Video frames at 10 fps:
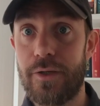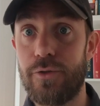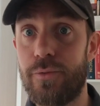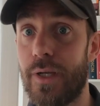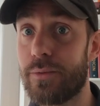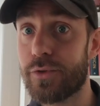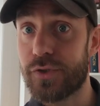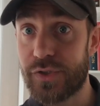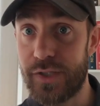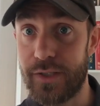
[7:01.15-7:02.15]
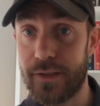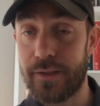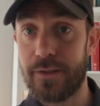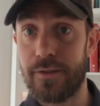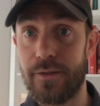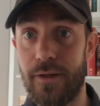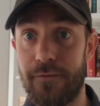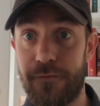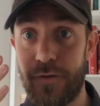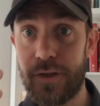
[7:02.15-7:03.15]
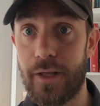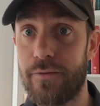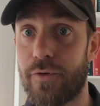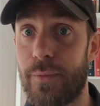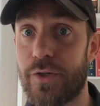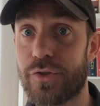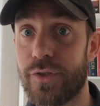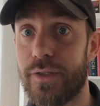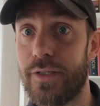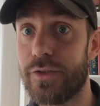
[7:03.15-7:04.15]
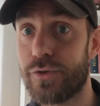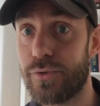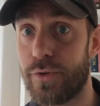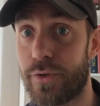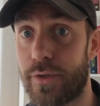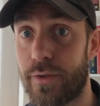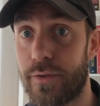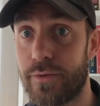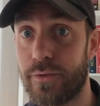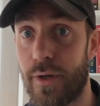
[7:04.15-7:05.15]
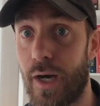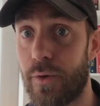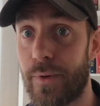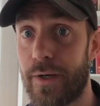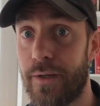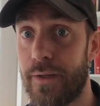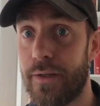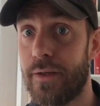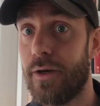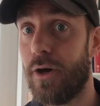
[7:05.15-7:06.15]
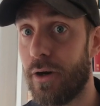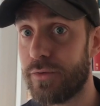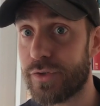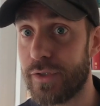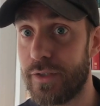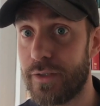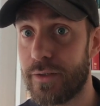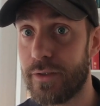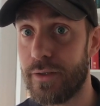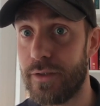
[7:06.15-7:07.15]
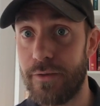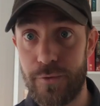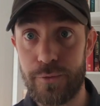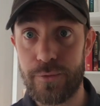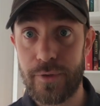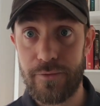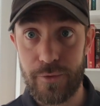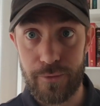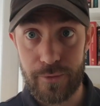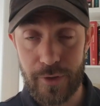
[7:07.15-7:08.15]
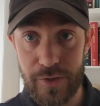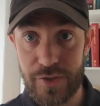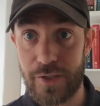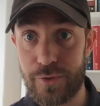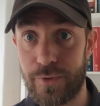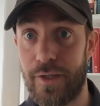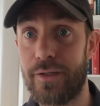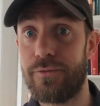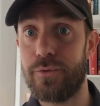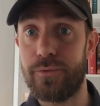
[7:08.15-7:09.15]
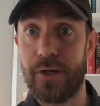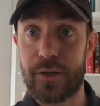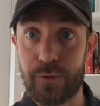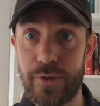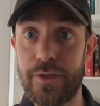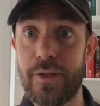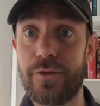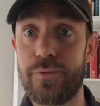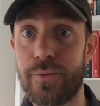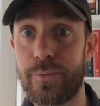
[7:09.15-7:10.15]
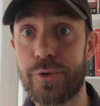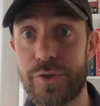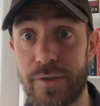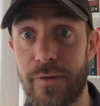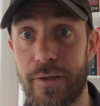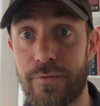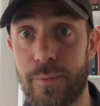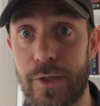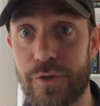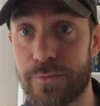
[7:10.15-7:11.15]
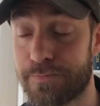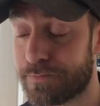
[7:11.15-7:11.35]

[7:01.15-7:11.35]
you'll be able to see and feed that information into your eyewear. Obviously, if you consent to that, if you agree that you will receive that information.